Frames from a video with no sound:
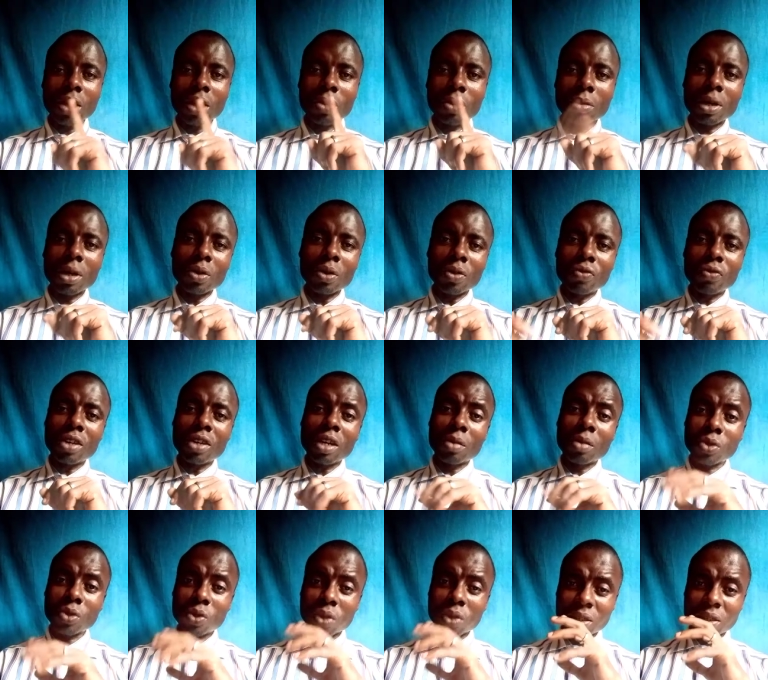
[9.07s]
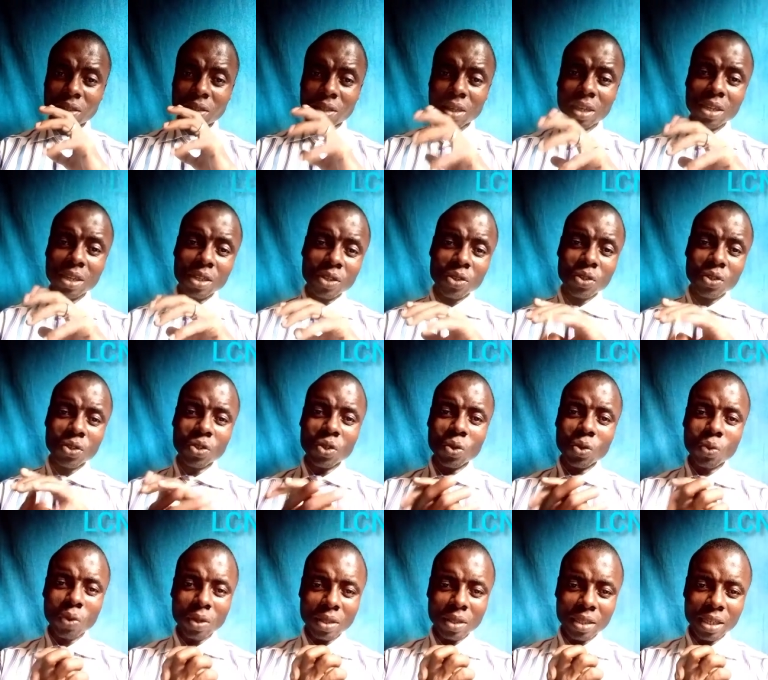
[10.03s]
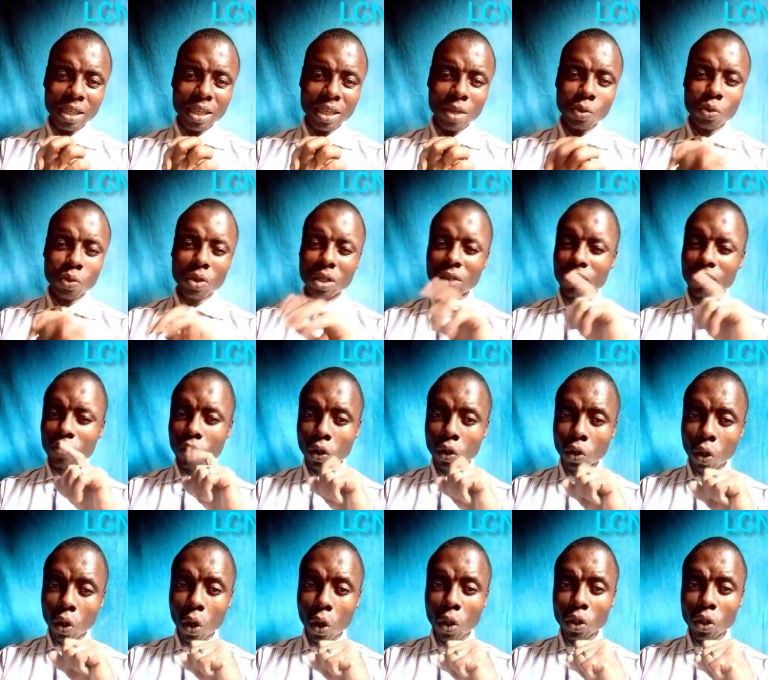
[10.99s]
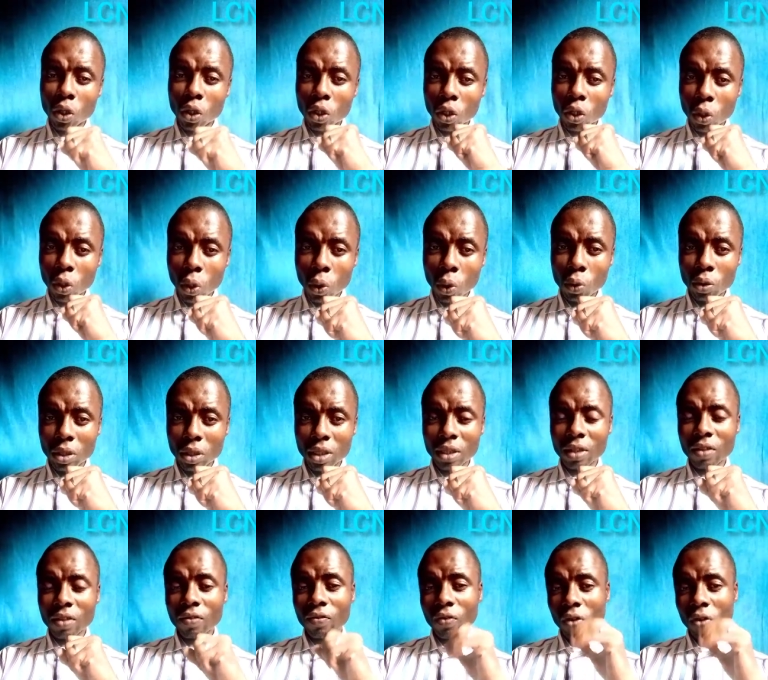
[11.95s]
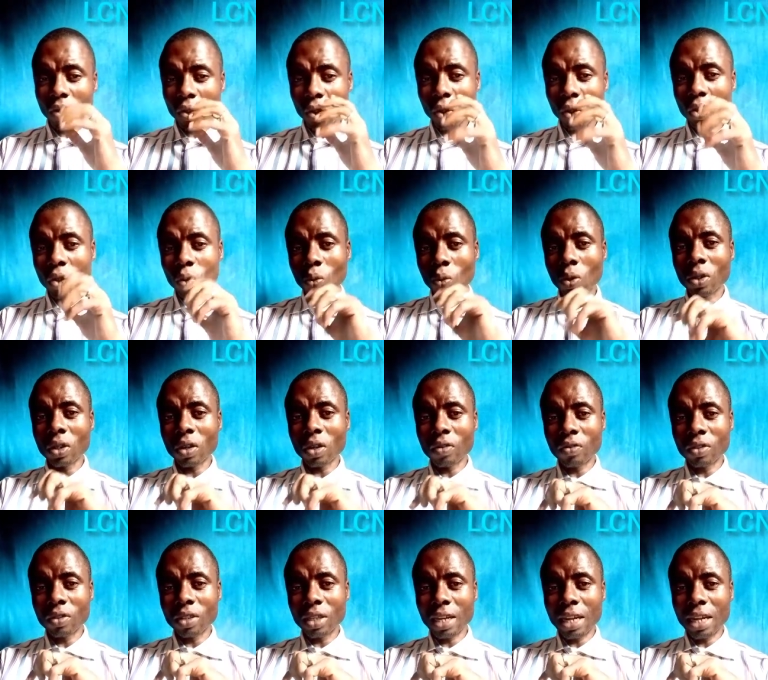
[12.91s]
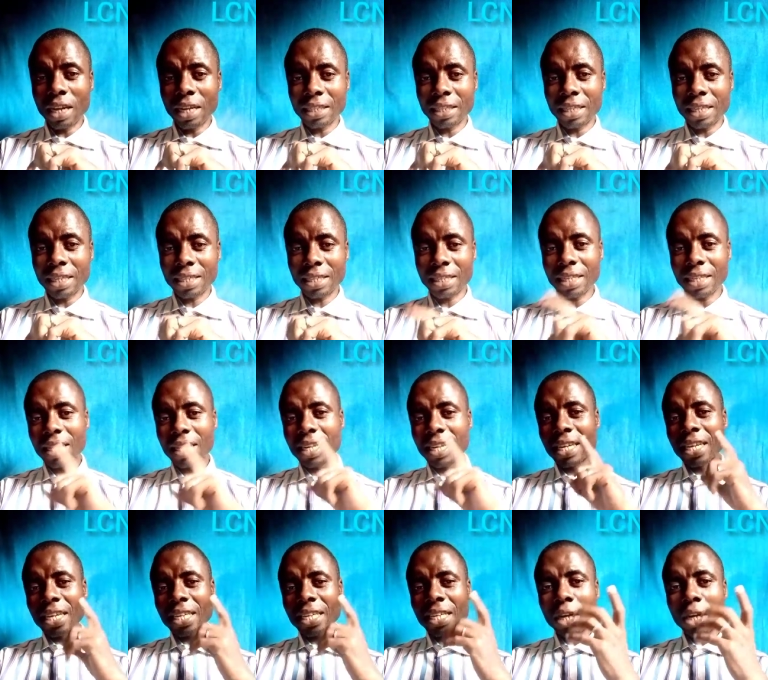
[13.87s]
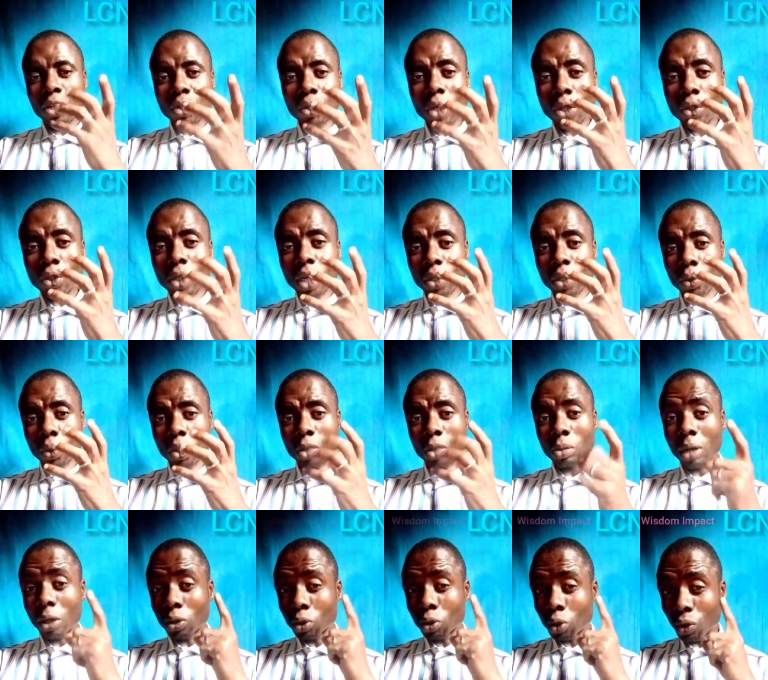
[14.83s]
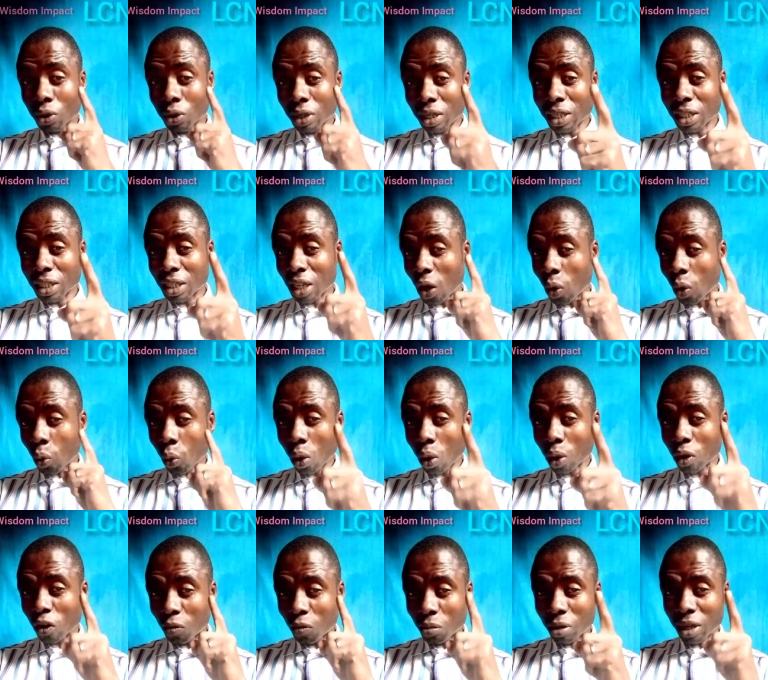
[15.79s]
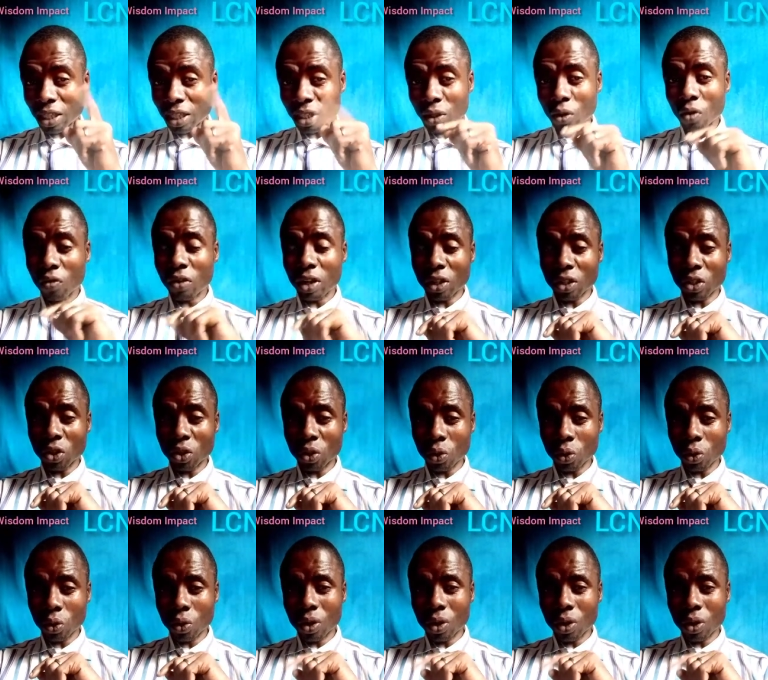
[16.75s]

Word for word: Hello, my good friend. I'm so excited to see you once again. We give God all the glory for such a wonderful day like this. Now, stretch out towards me. I want to release a word of blessing over to you.